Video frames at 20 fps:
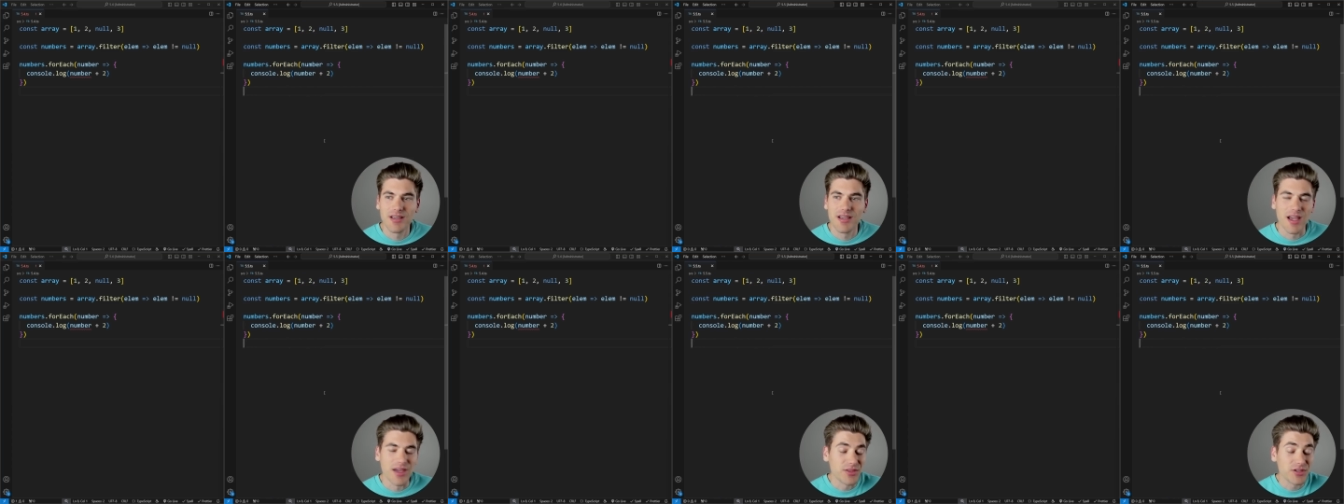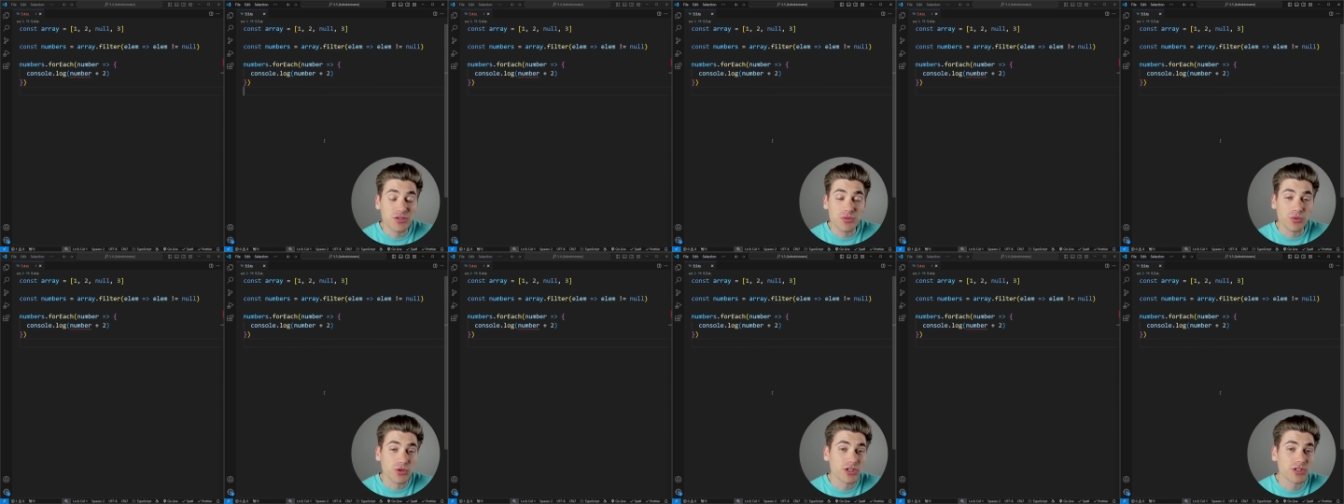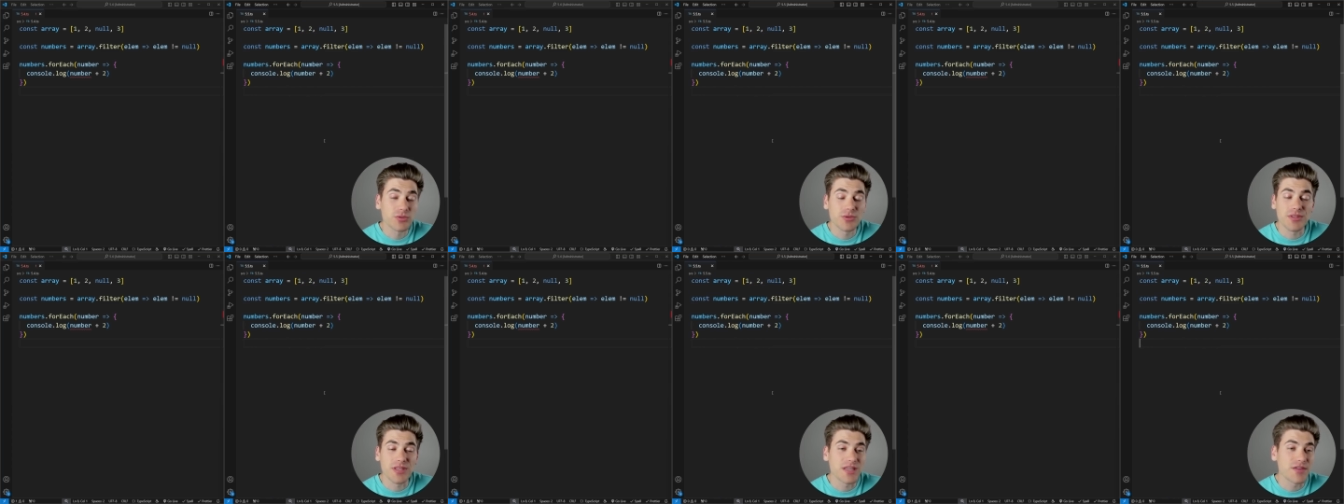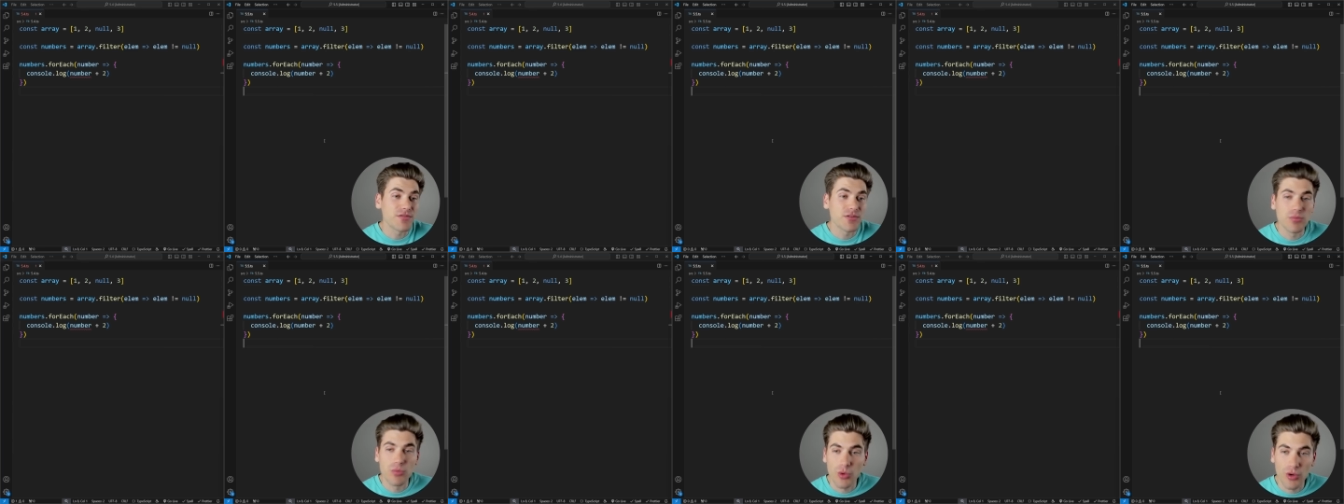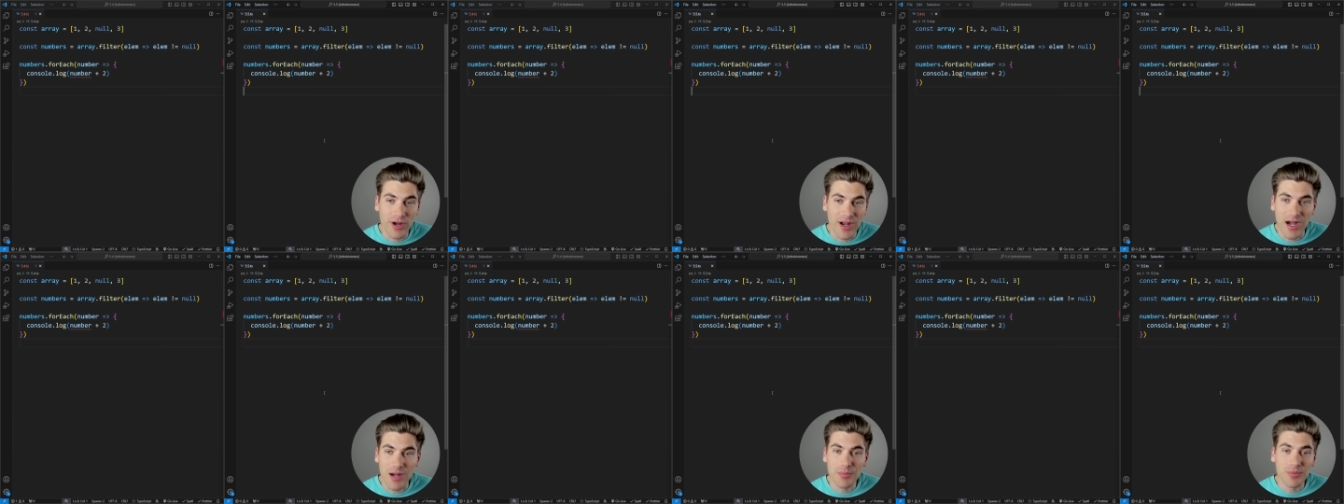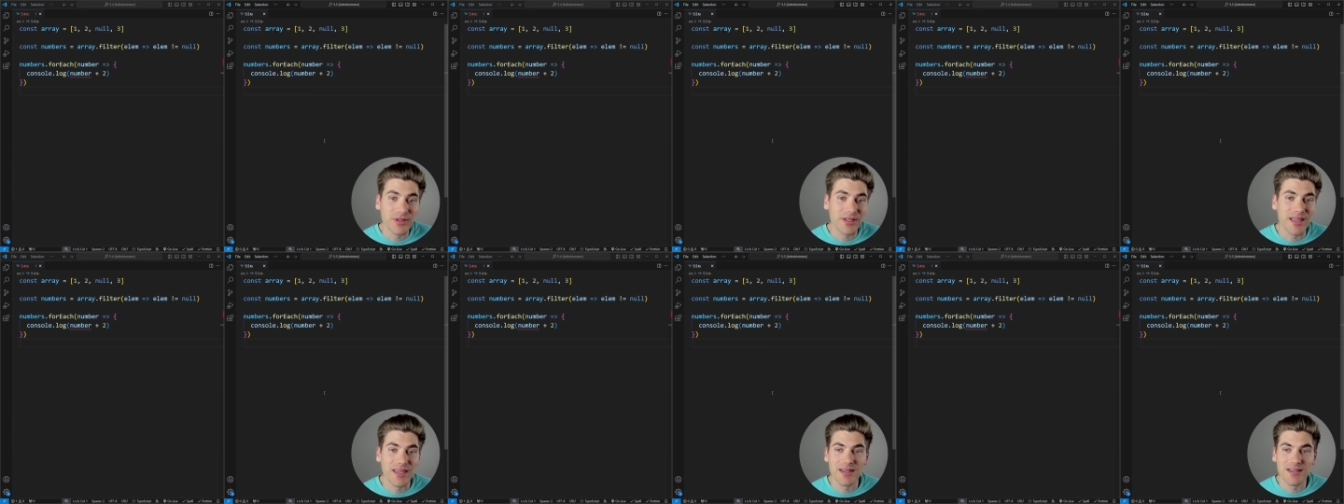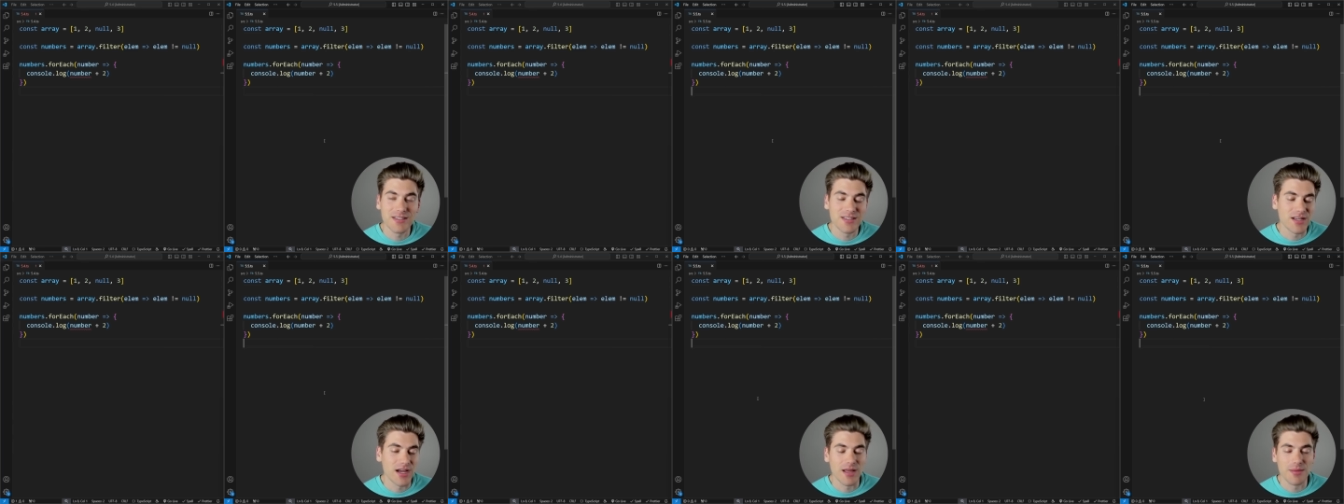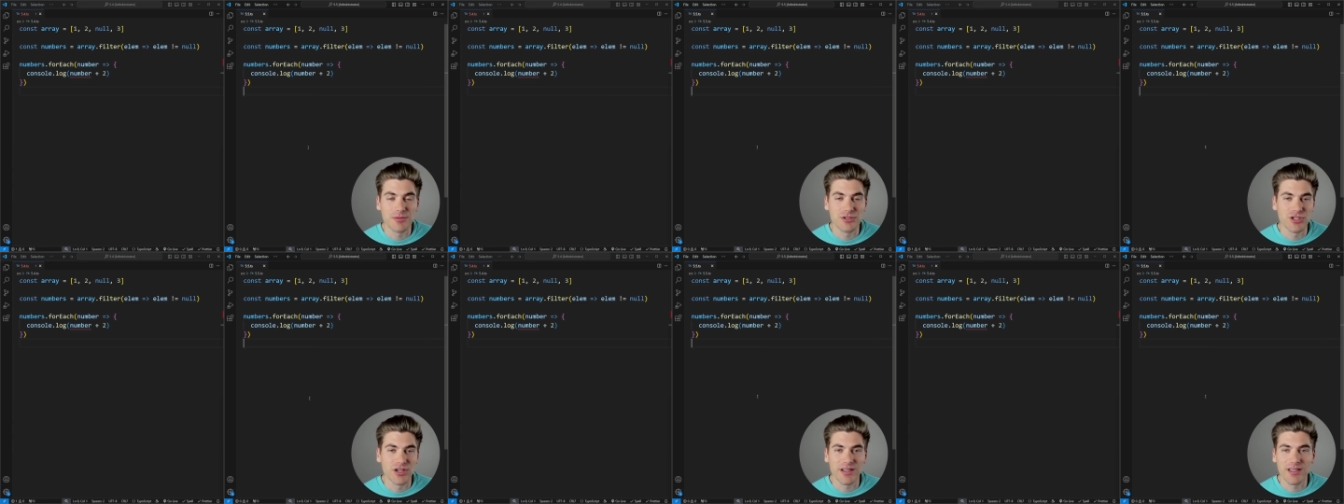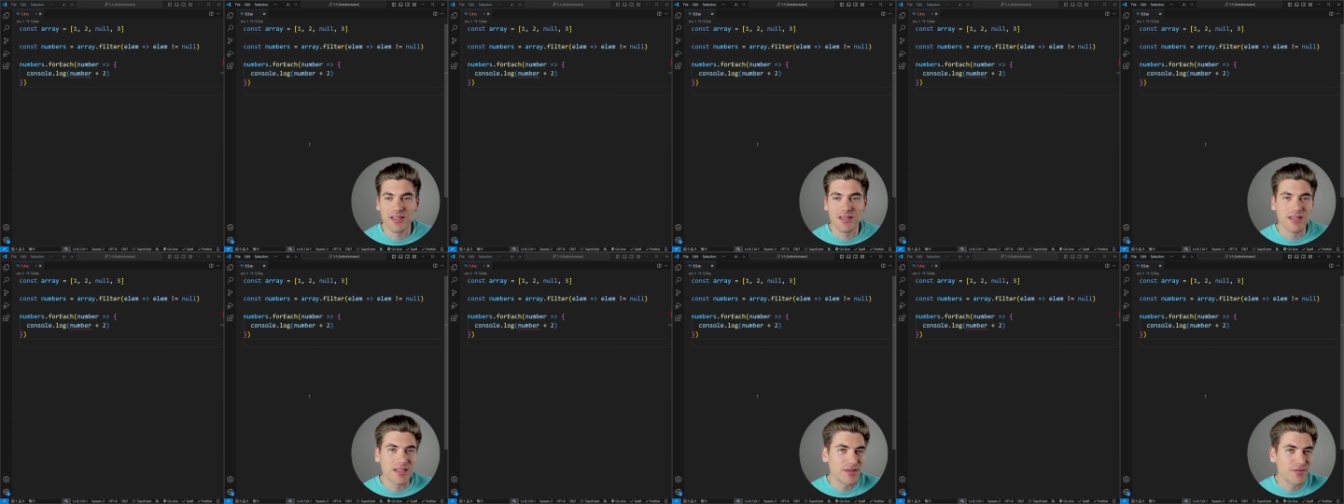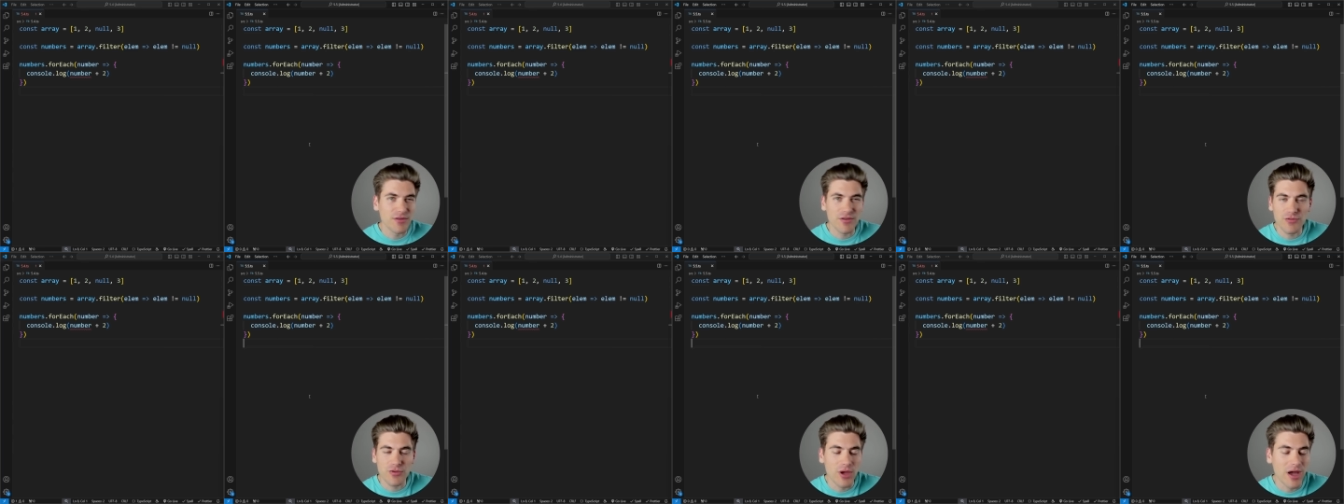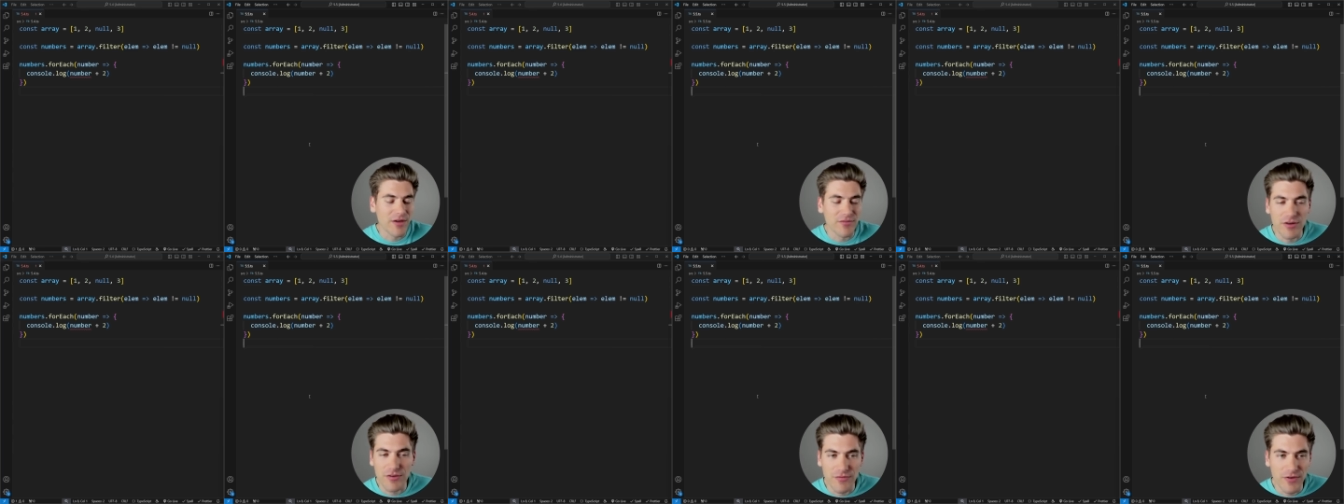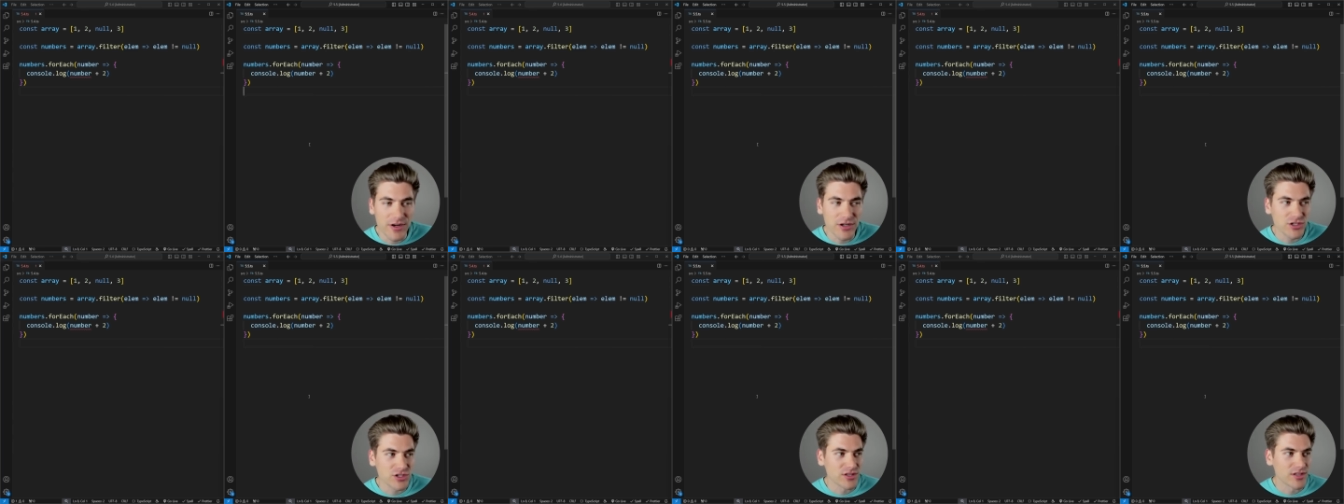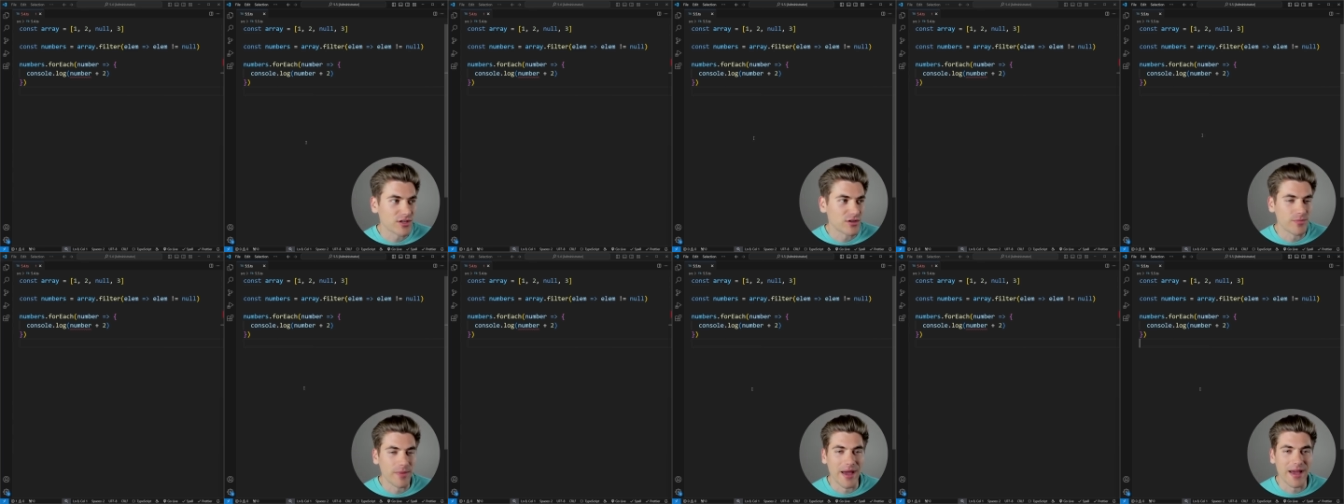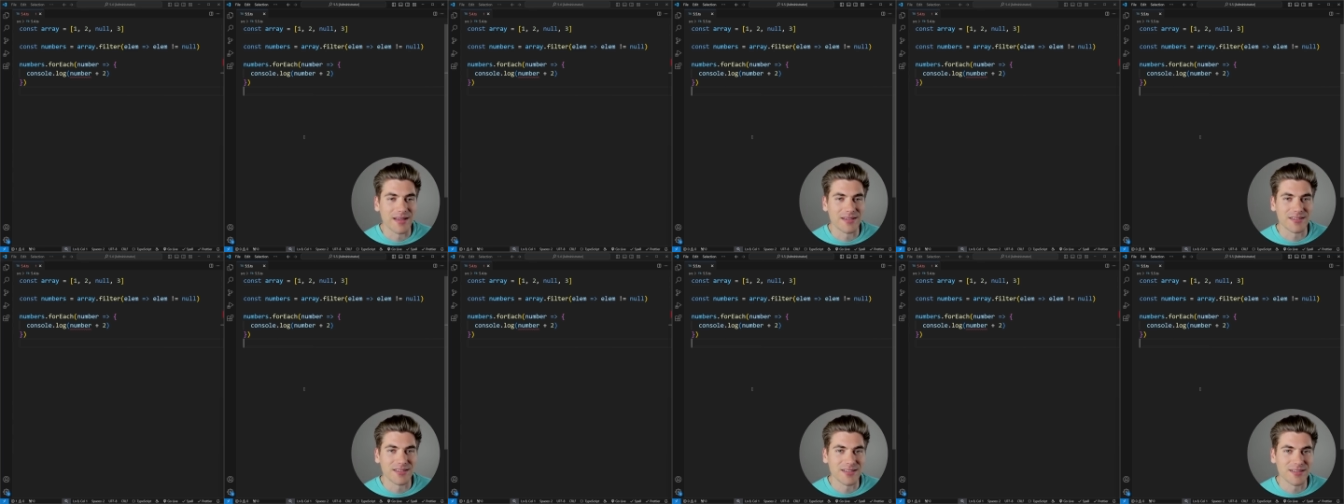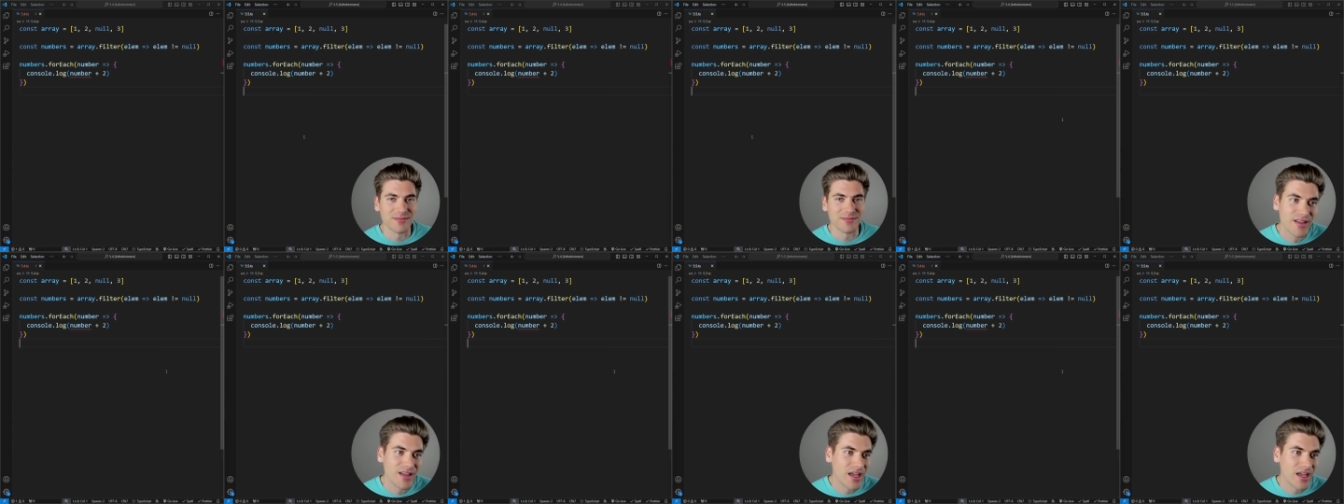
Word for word: And this works with even more complex complicated type checking even if you have a function that you pass in.